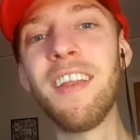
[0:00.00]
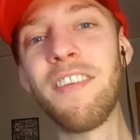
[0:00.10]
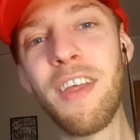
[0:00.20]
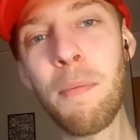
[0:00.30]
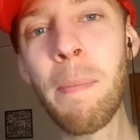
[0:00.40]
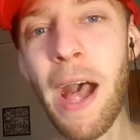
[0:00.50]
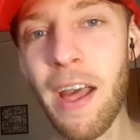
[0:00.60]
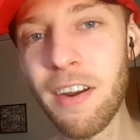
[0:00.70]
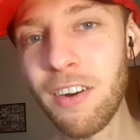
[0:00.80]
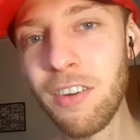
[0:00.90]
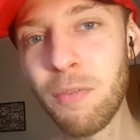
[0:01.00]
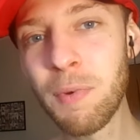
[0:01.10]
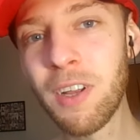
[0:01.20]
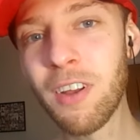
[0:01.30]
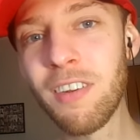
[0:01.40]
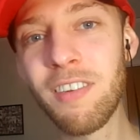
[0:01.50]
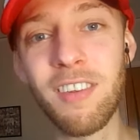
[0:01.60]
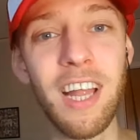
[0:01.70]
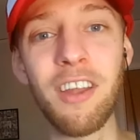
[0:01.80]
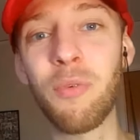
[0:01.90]
same patterns, because
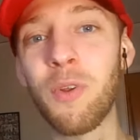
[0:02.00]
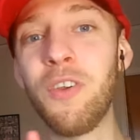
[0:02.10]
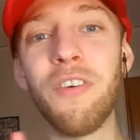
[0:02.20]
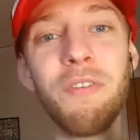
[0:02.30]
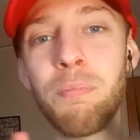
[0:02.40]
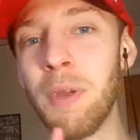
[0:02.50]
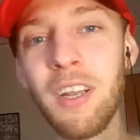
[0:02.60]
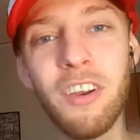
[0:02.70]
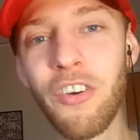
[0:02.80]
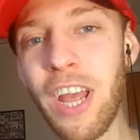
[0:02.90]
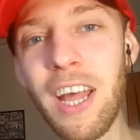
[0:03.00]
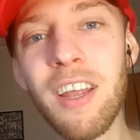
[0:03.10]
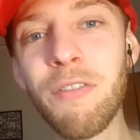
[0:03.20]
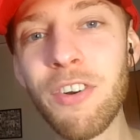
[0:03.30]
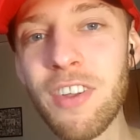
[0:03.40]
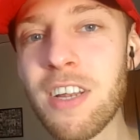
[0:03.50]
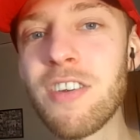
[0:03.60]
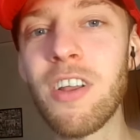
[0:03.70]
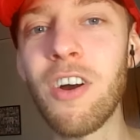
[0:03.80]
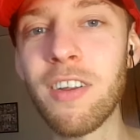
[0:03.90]
that's what you've been creating for such
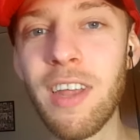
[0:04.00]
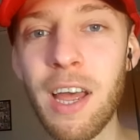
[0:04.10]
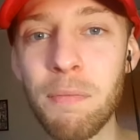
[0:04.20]
a long time.